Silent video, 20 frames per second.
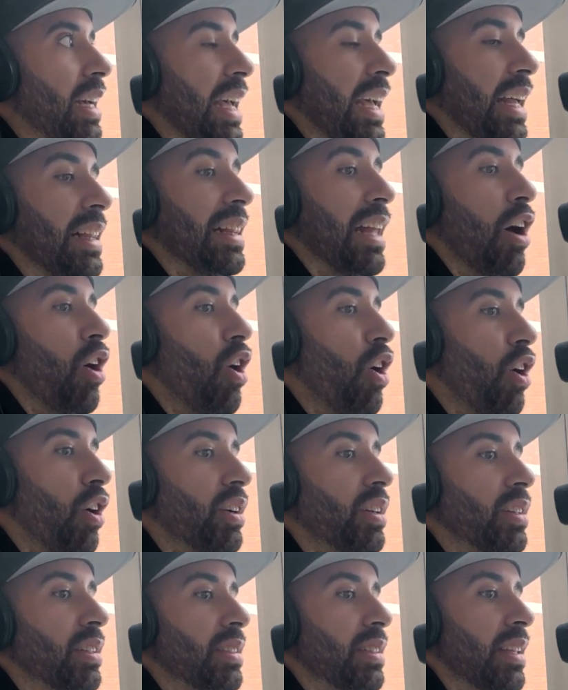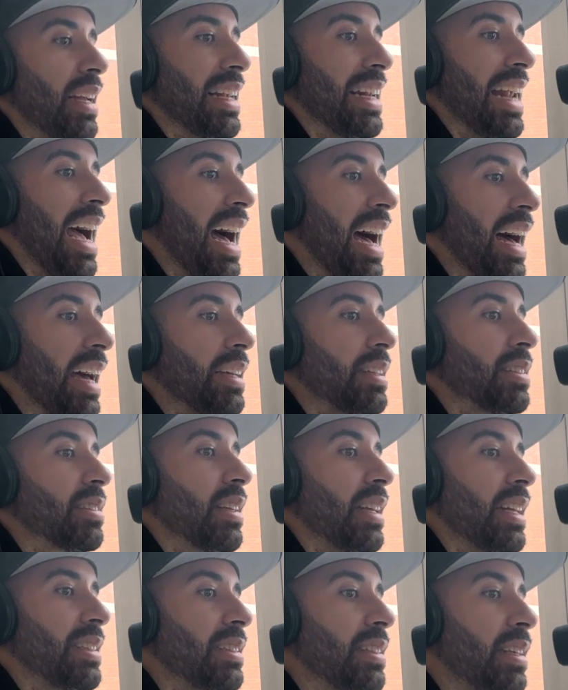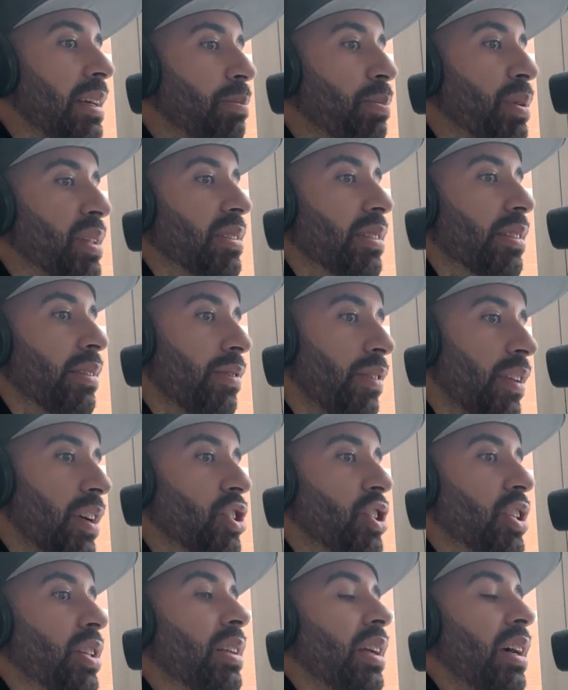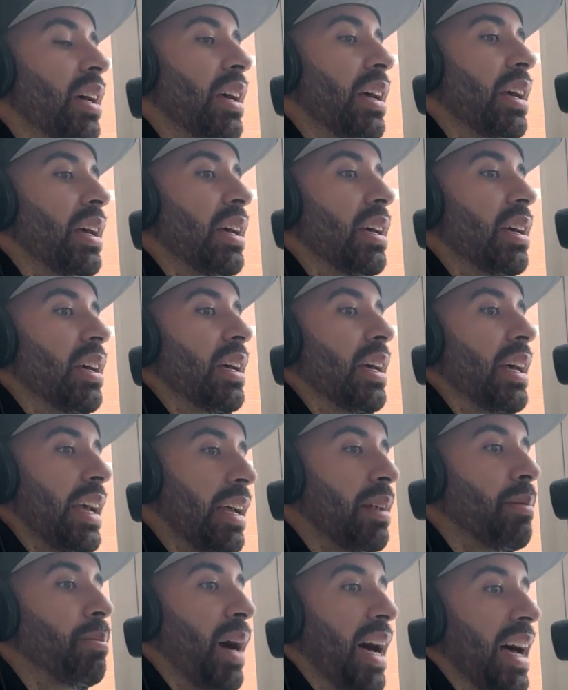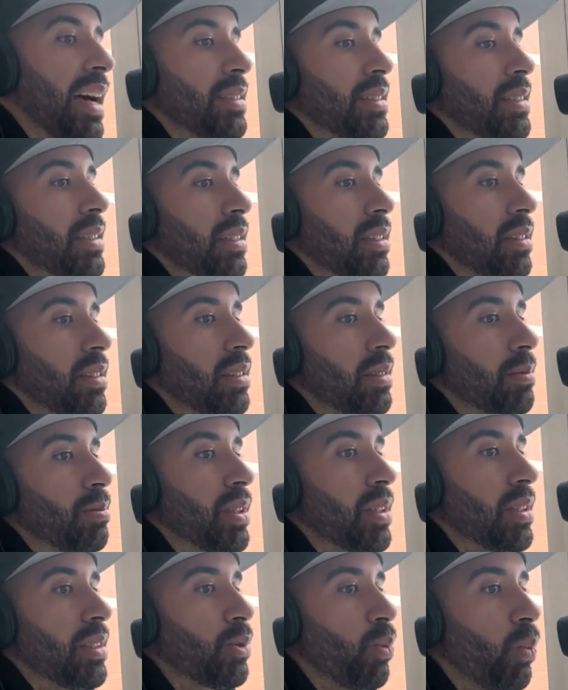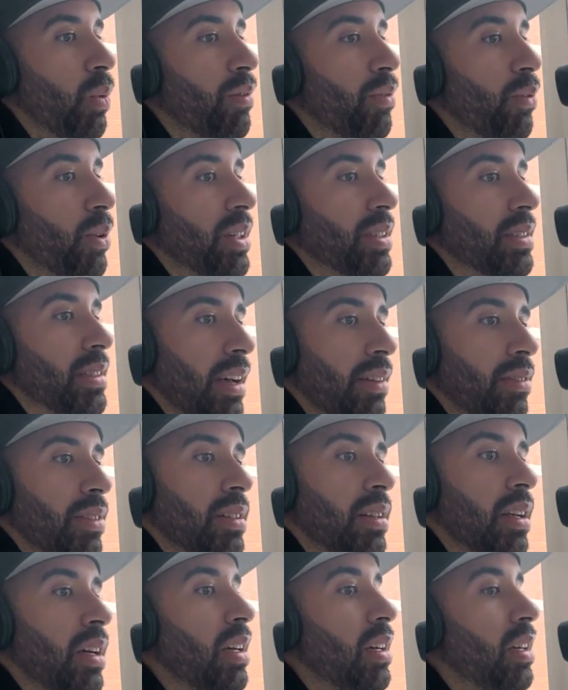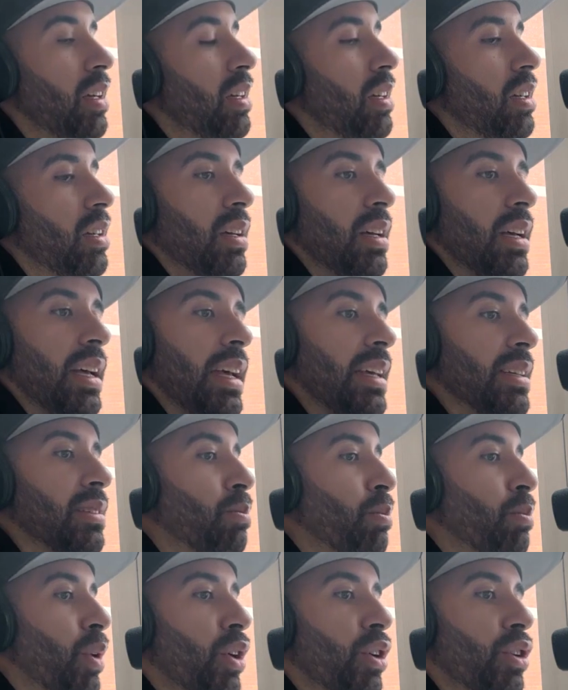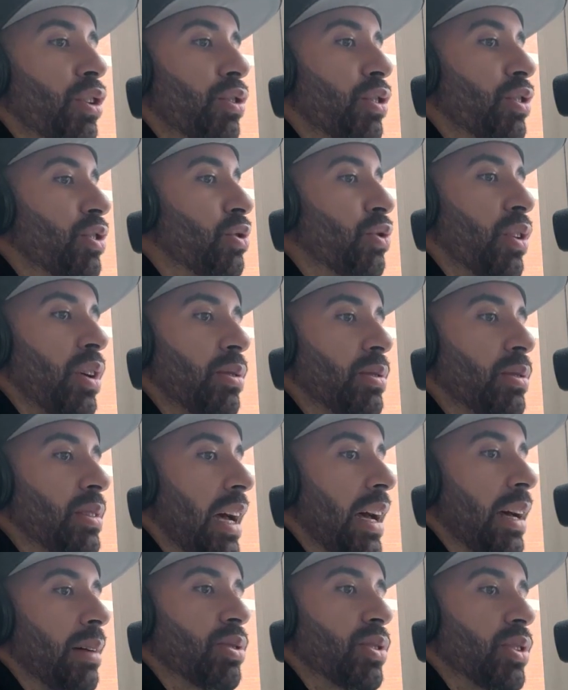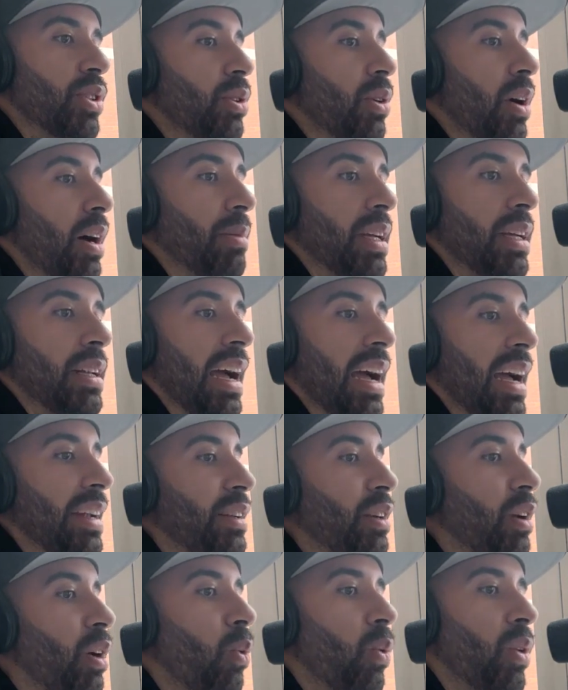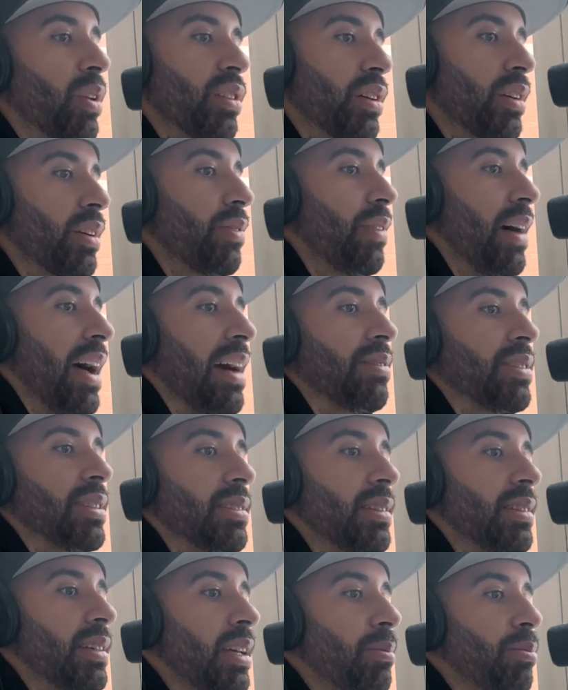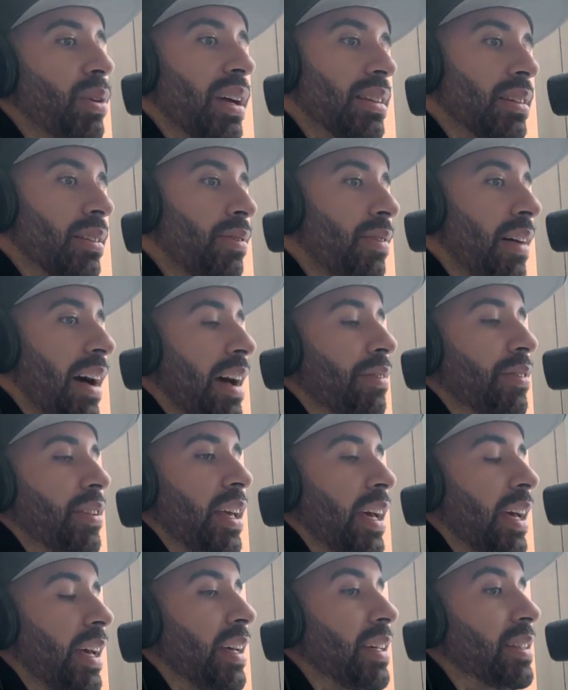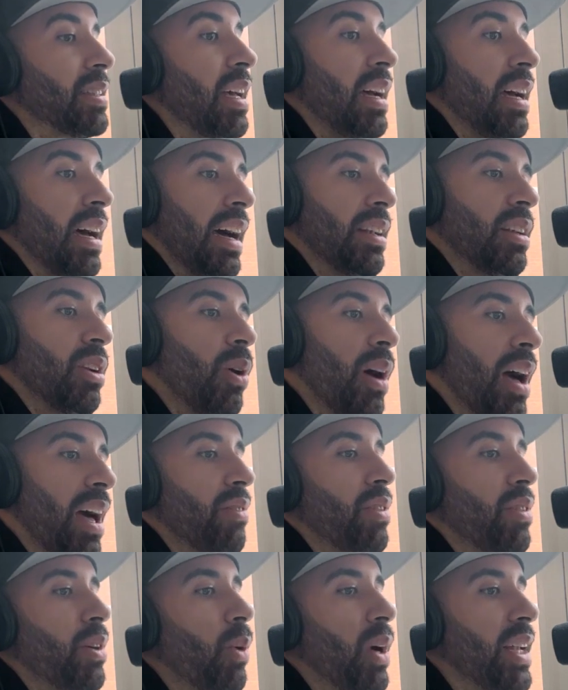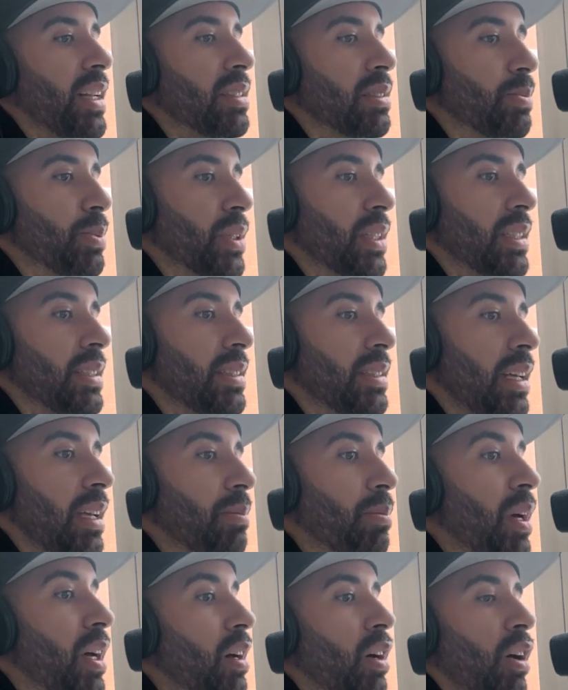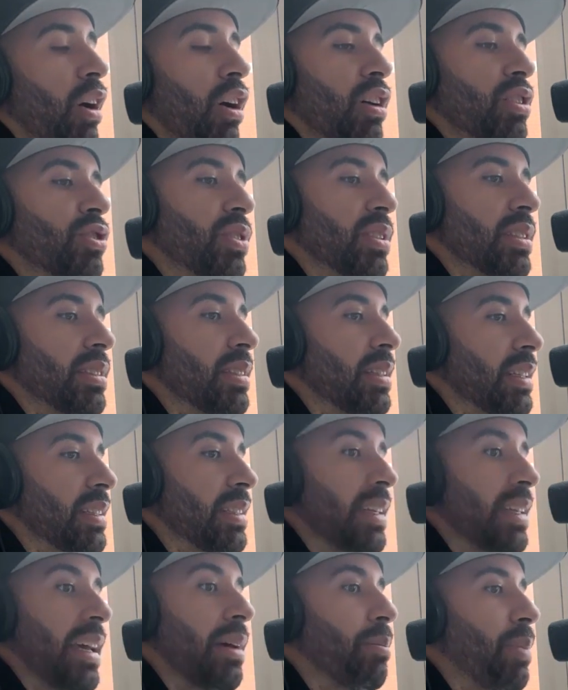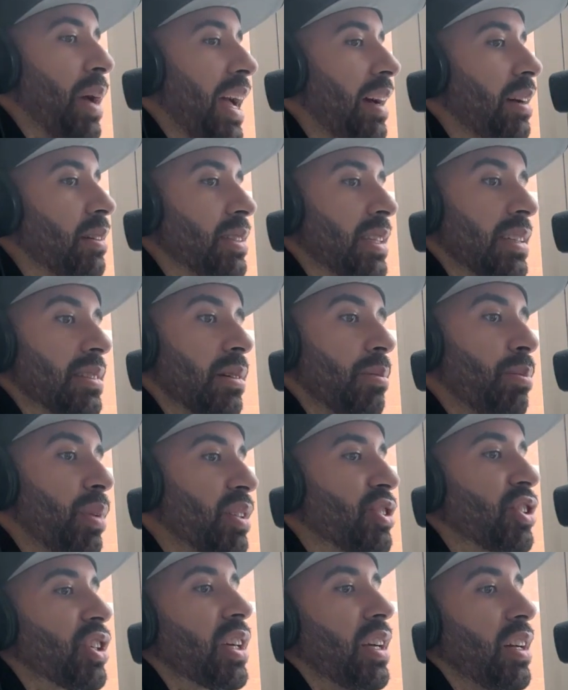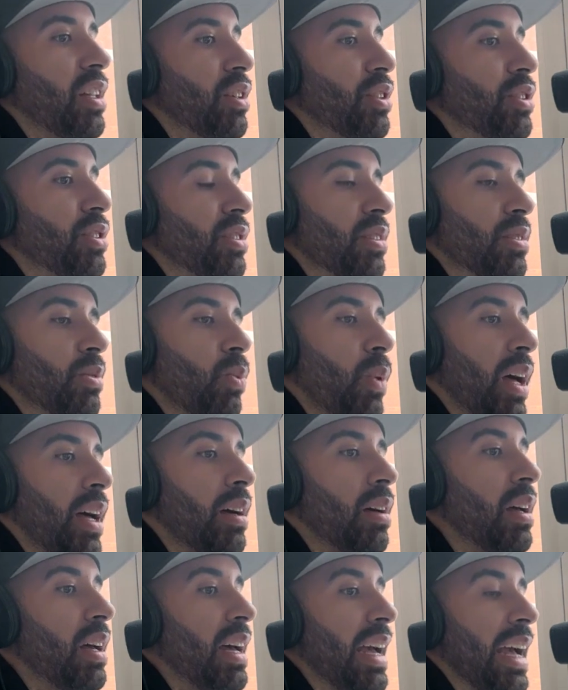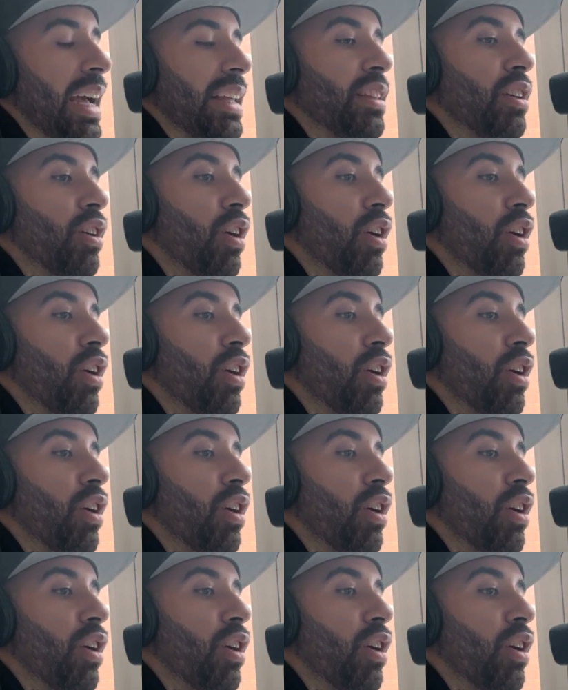in the hardest and hottest and deepest division in boxing. Because 147 is murderer's row times two. I mean, I know 135 is deep. You got the five kings. I know heavyweight is pretty deep. 168 pounds has a bunch of killers as well. And